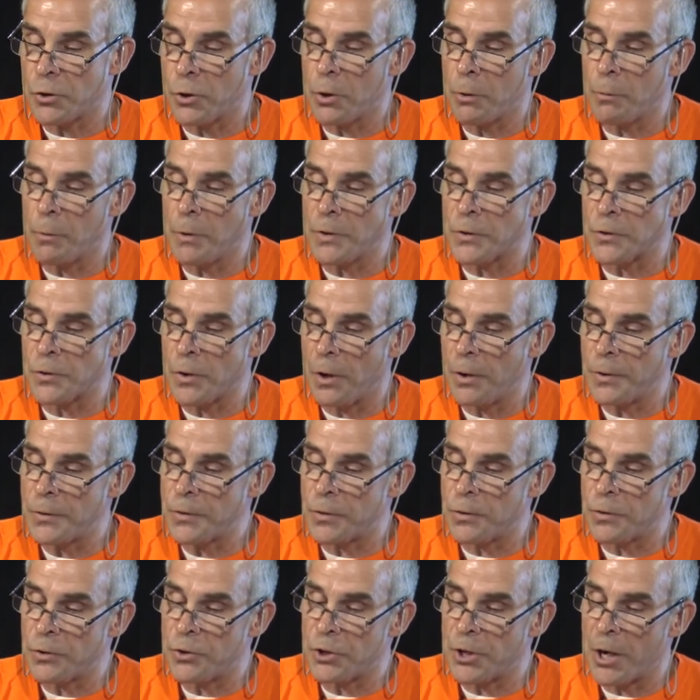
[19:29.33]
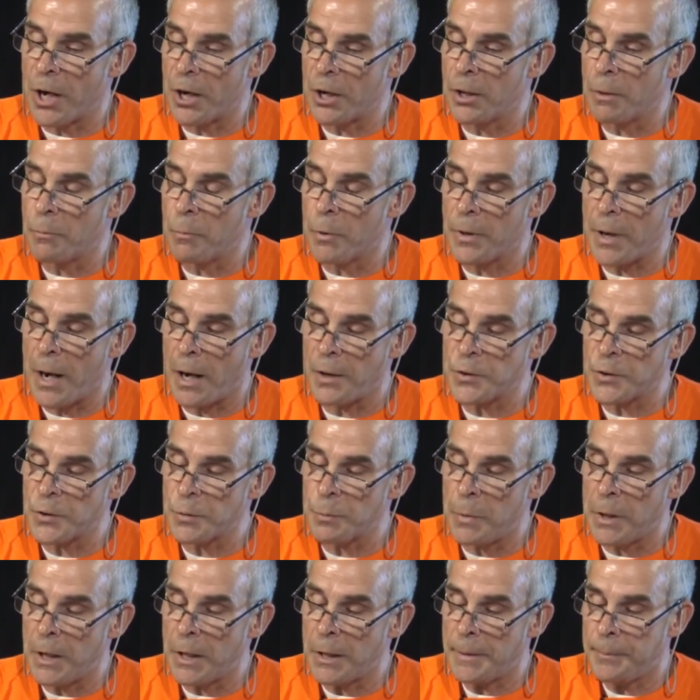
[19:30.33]
the results and share them without
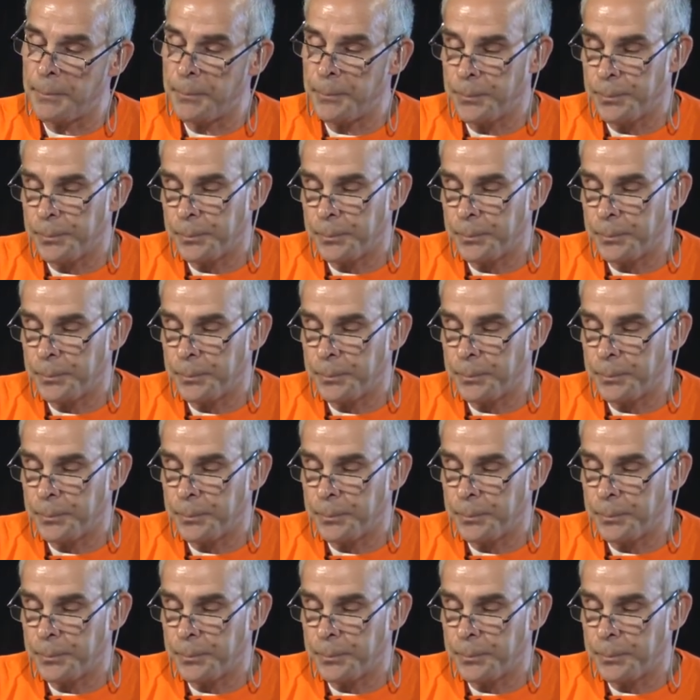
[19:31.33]
spin.